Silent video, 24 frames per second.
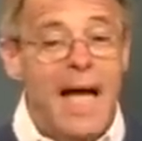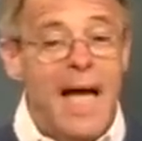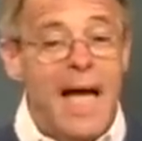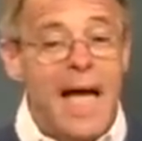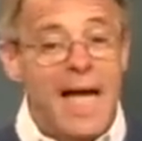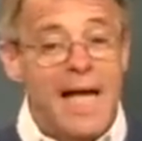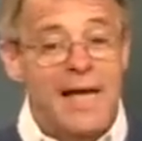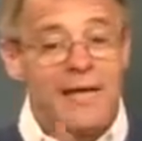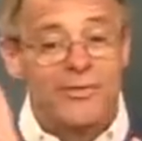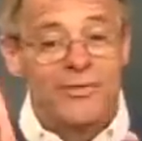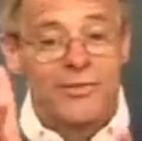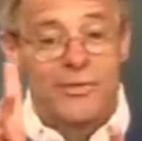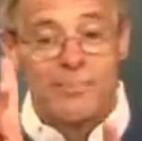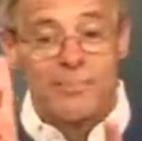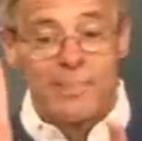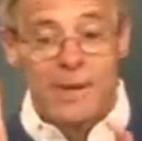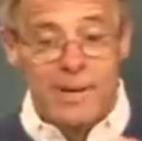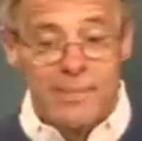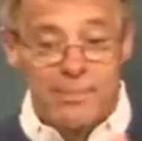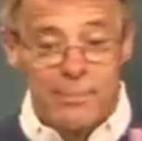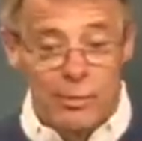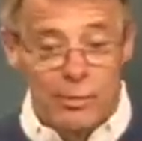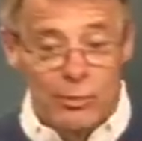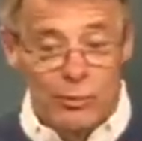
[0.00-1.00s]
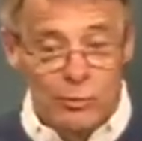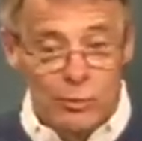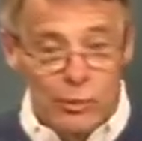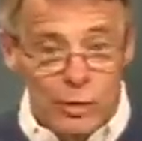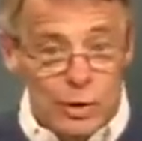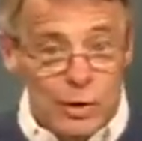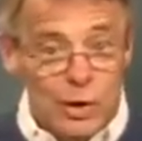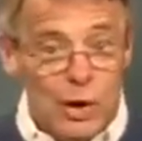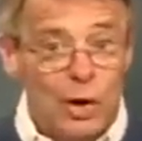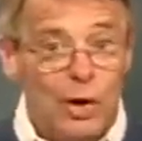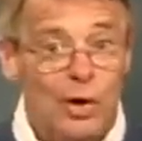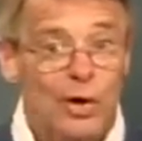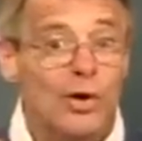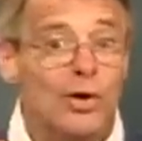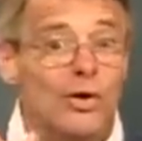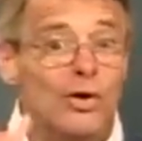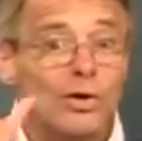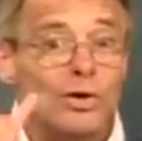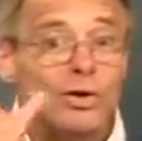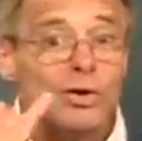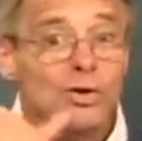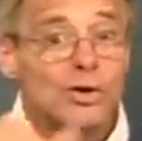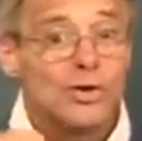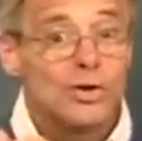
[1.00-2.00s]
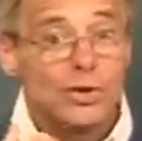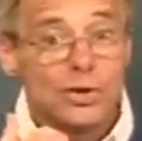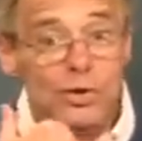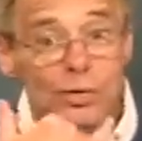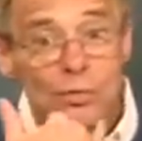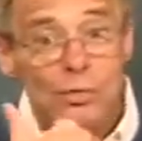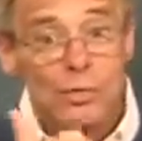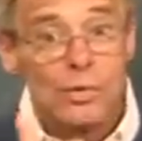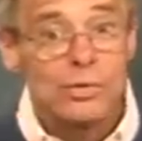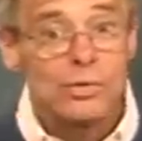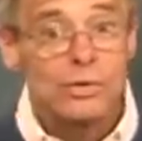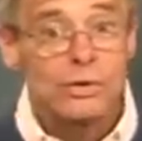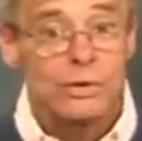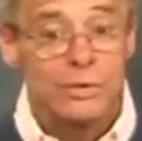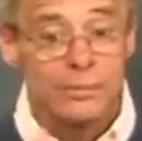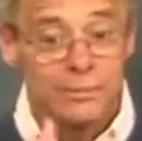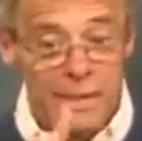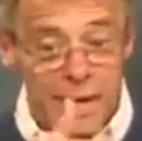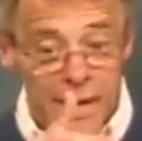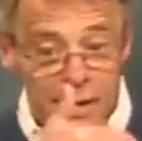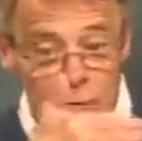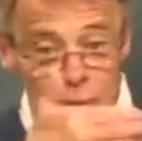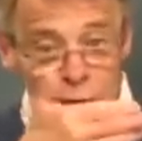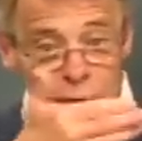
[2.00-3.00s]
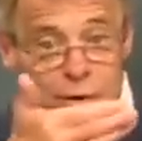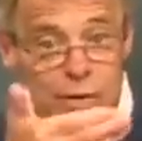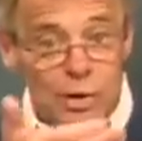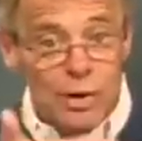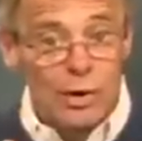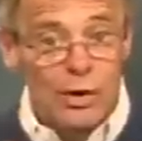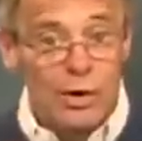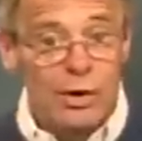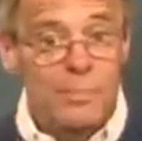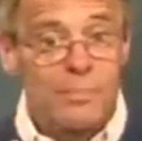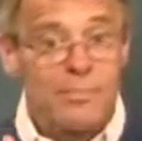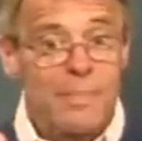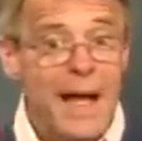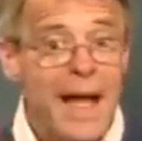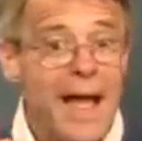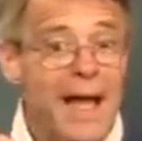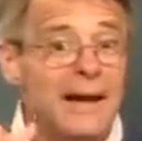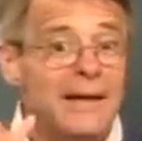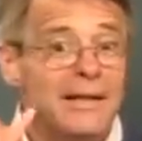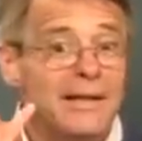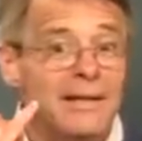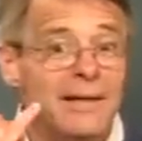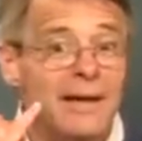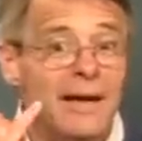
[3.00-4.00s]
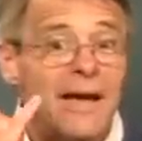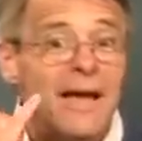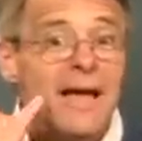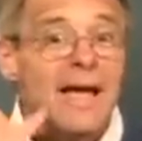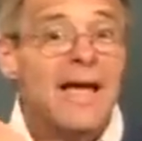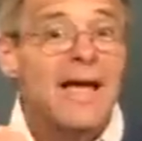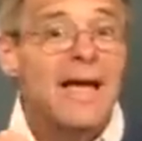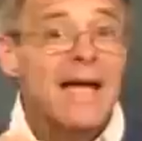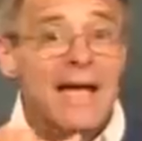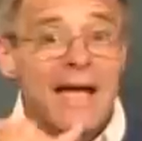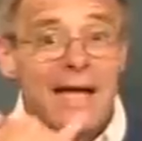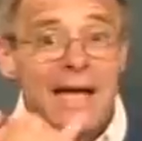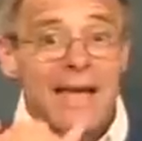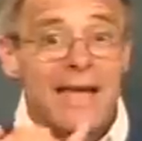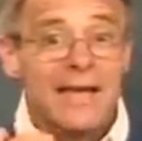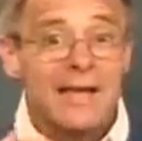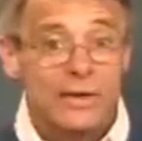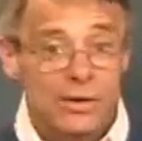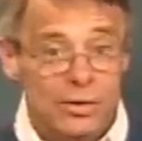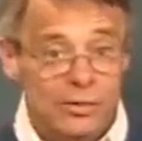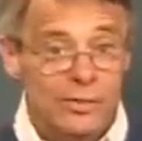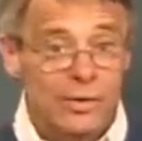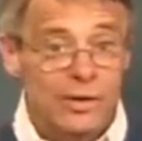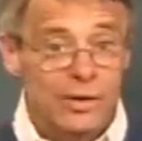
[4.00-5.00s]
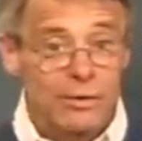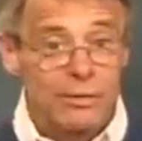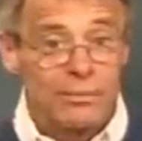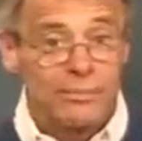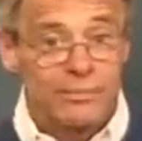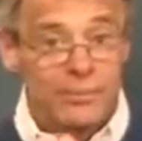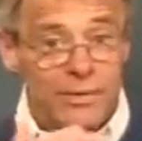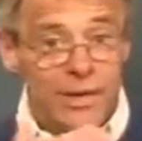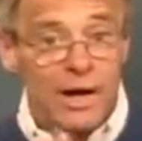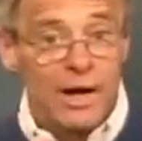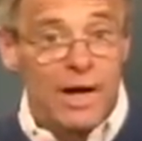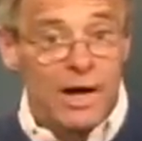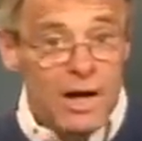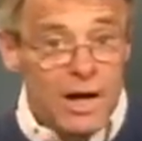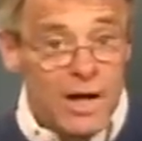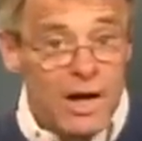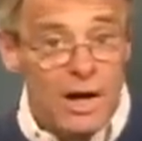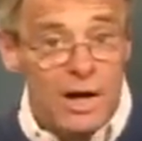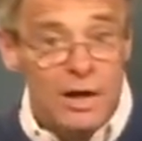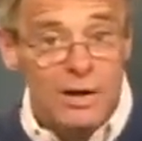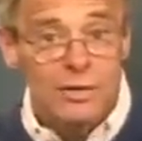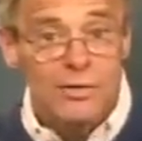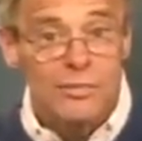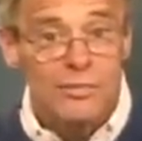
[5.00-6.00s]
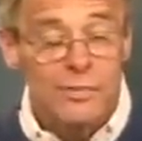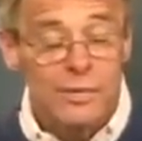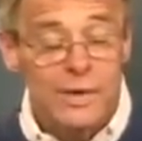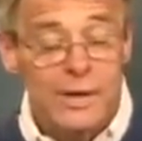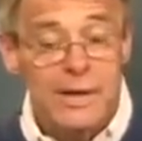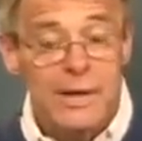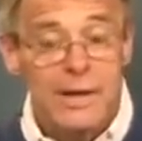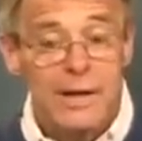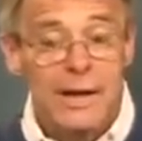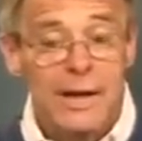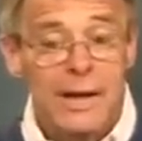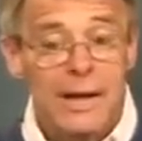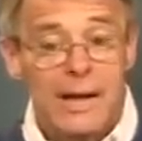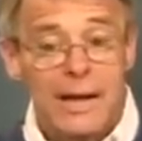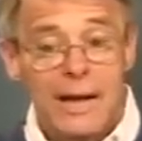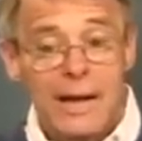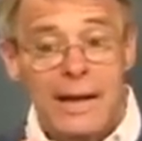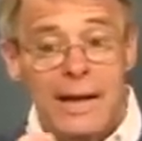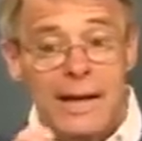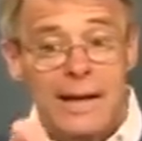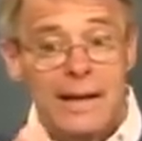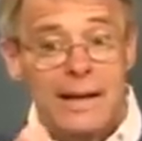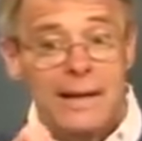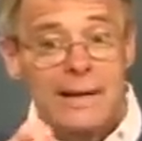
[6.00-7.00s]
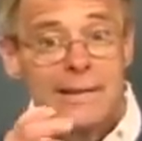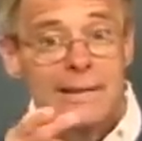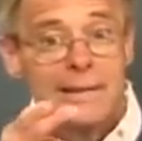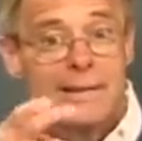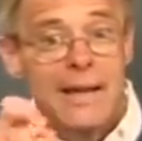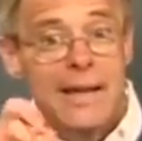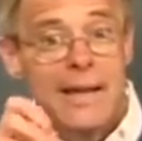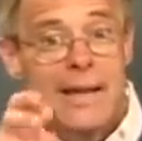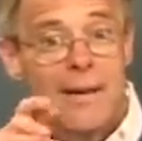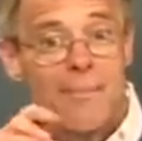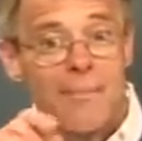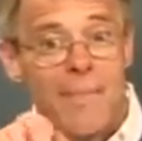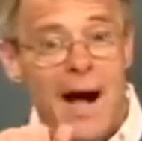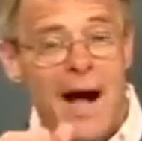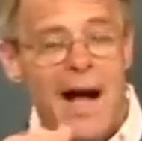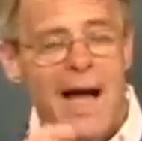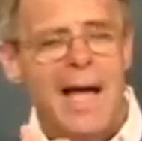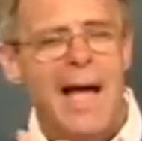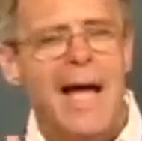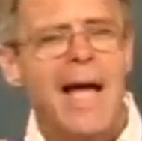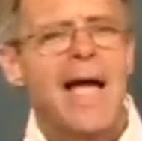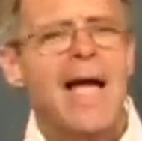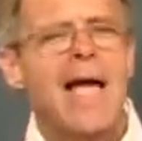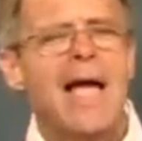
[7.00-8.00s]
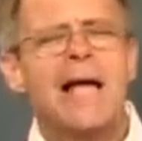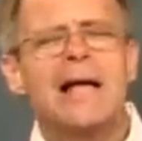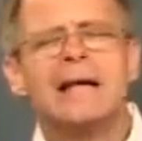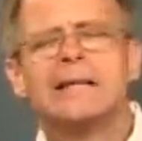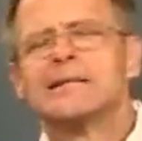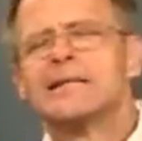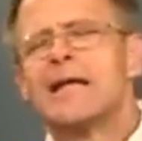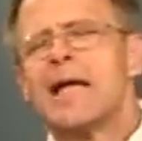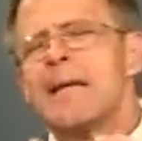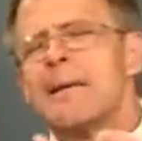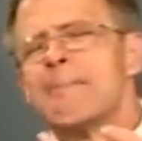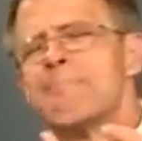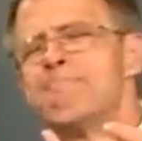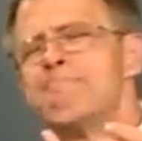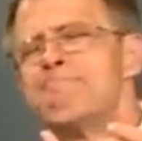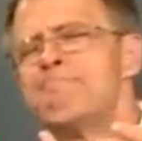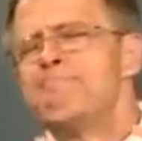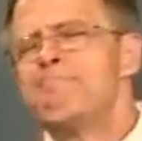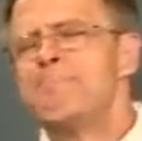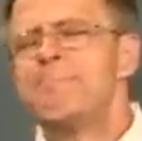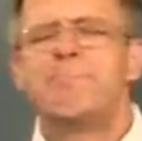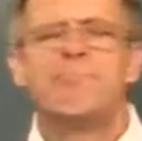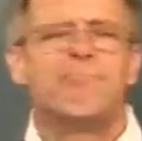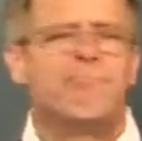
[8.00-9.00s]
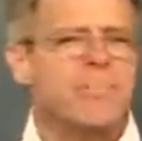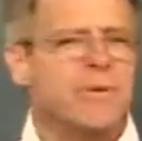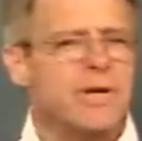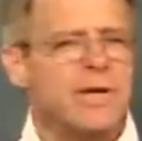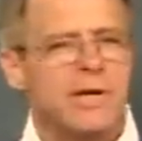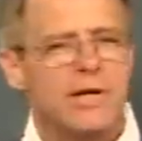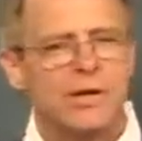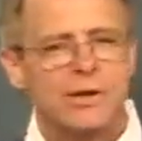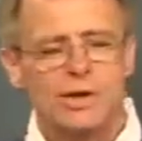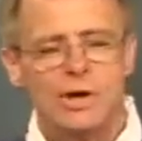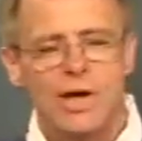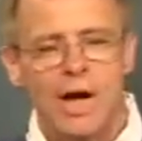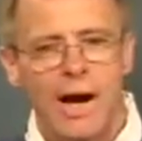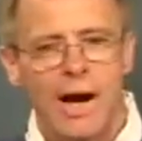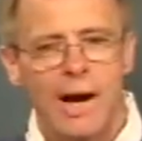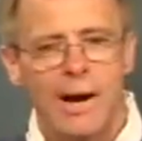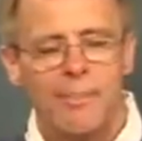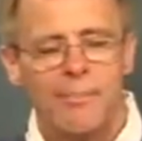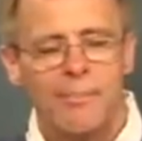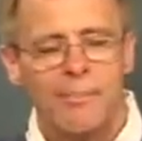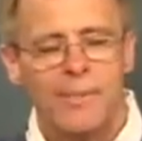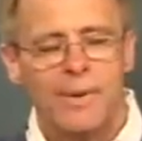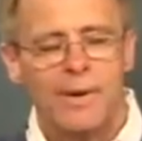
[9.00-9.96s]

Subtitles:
as the people return to Jerusalem. They return back to Israel, the country. Nehemiah has a big job,